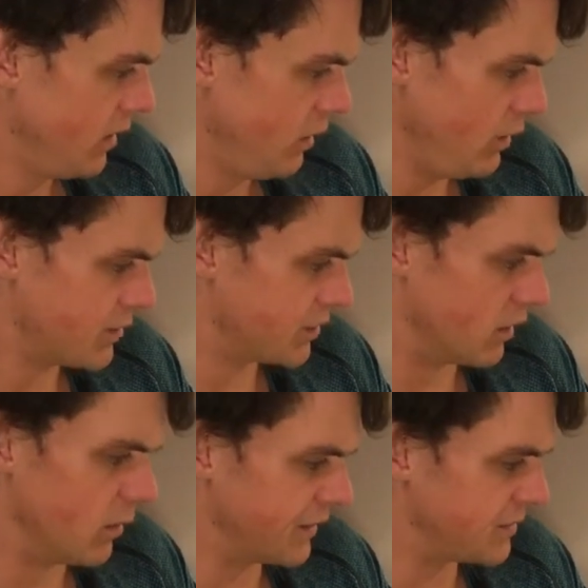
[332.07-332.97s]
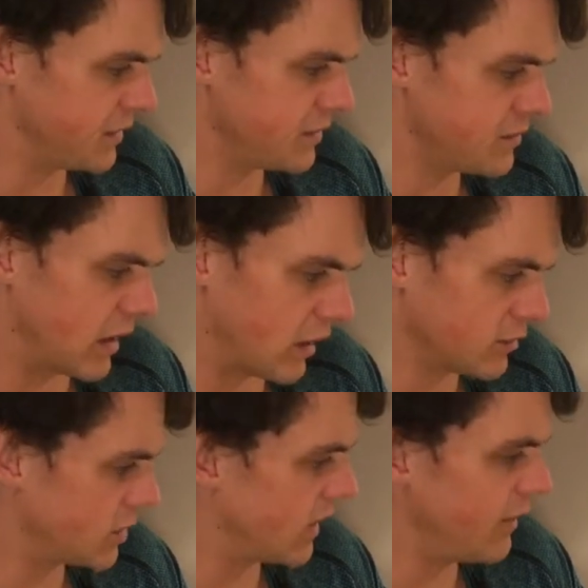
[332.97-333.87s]
This is the messiest
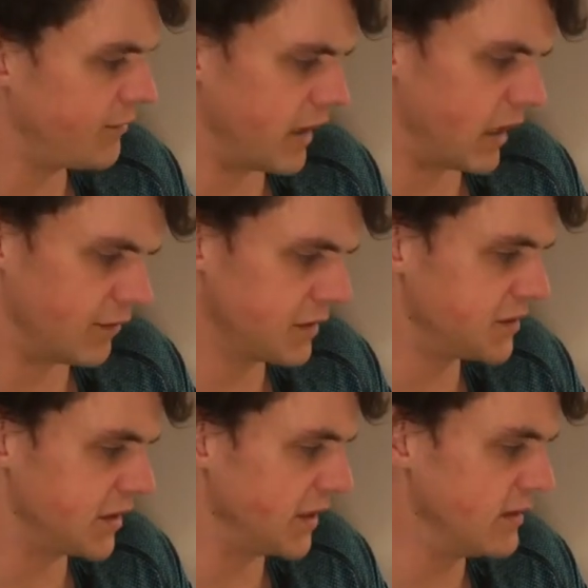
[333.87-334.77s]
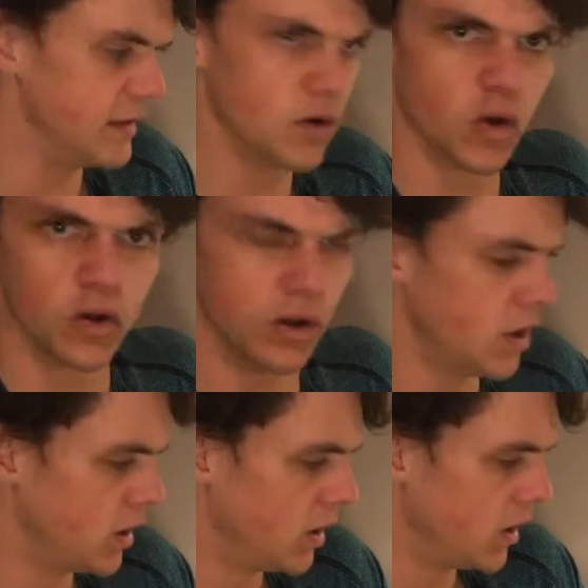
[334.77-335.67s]
house I have ever seen in all
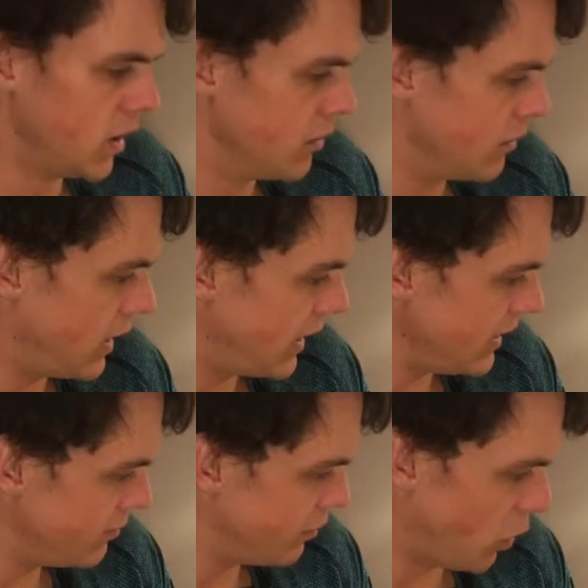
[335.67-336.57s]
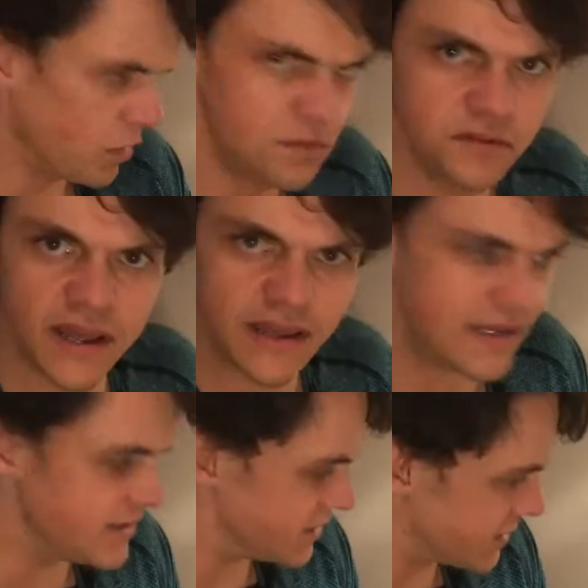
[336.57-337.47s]
my born
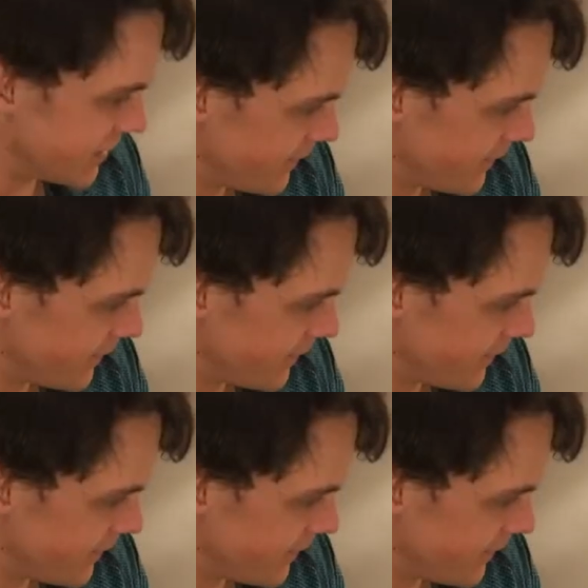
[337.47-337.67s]
days,